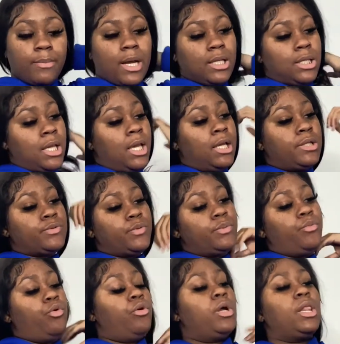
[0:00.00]
my days were
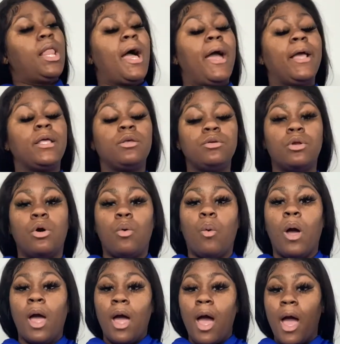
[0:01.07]
more like, you know,
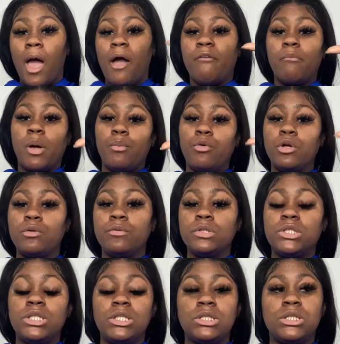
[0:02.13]
I have my morning
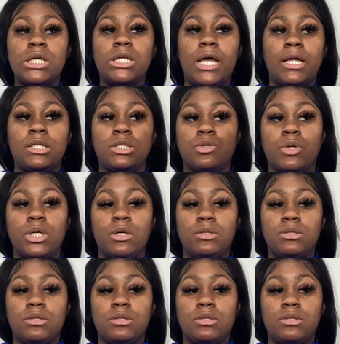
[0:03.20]
routine set at a, a,